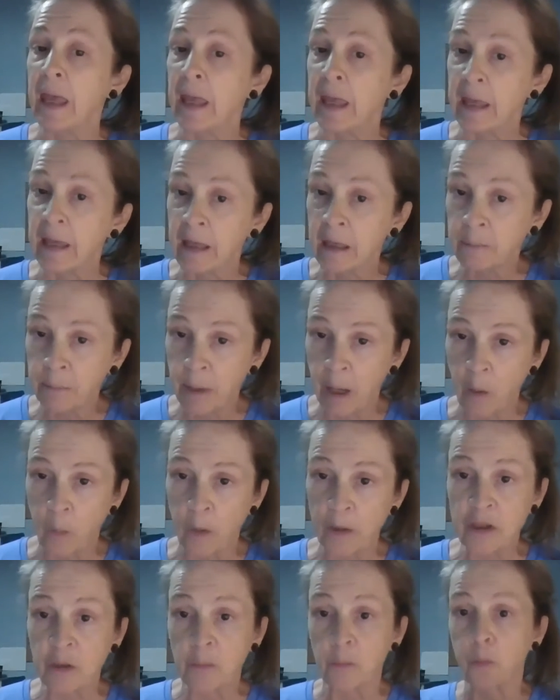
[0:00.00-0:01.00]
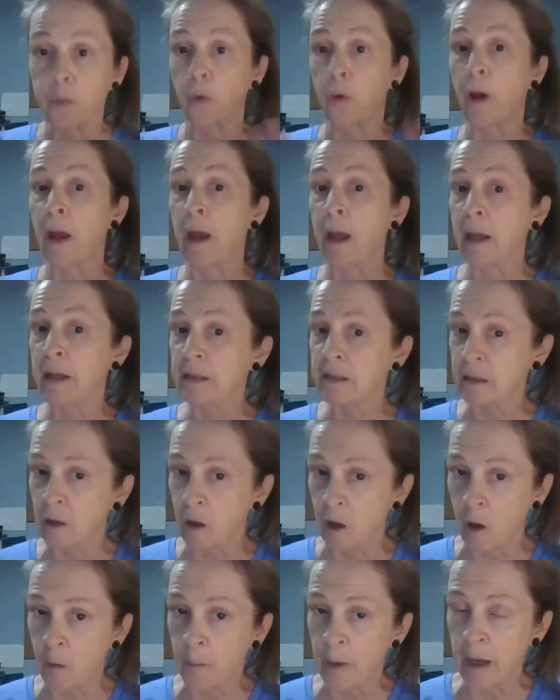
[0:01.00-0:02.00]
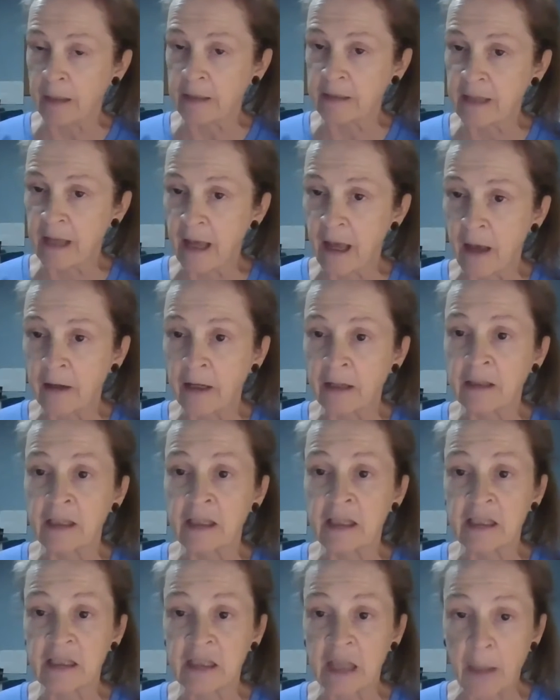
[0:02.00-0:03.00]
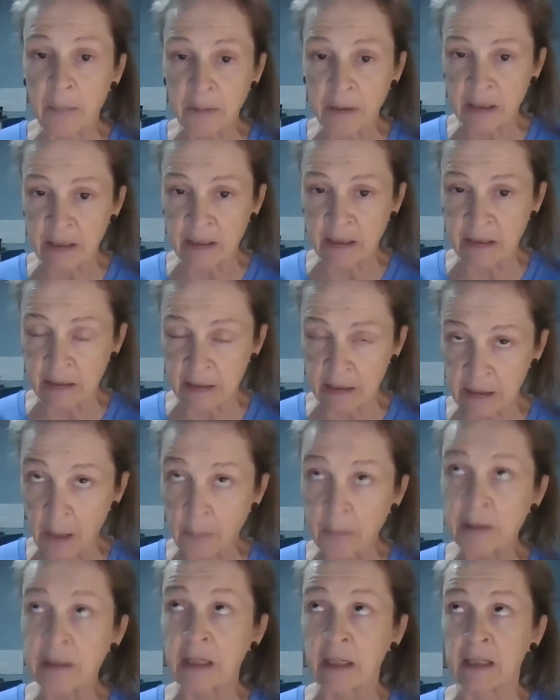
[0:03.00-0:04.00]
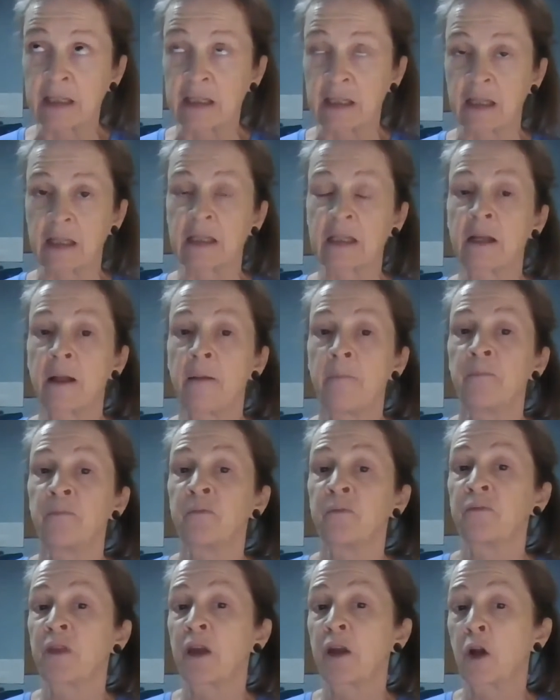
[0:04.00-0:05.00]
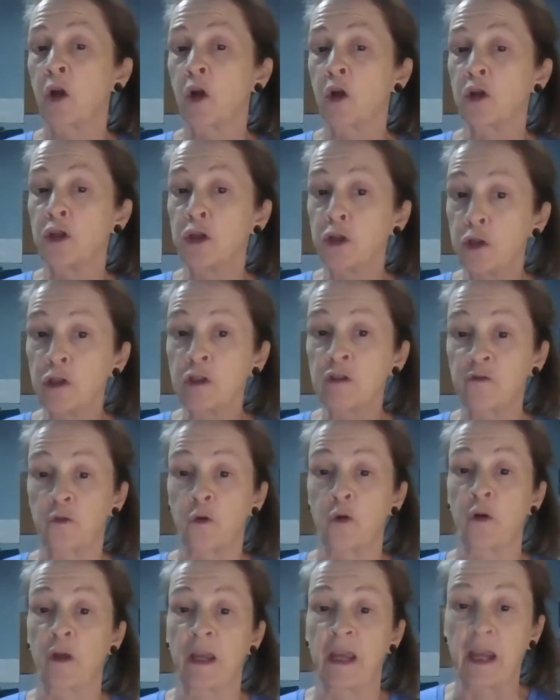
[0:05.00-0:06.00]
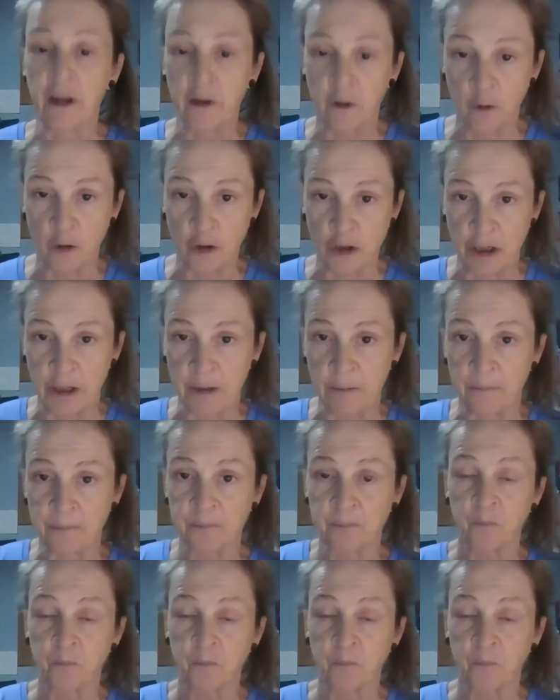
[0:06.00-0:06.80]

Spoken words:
and by which it breaks it all back down into substances that are used for energy.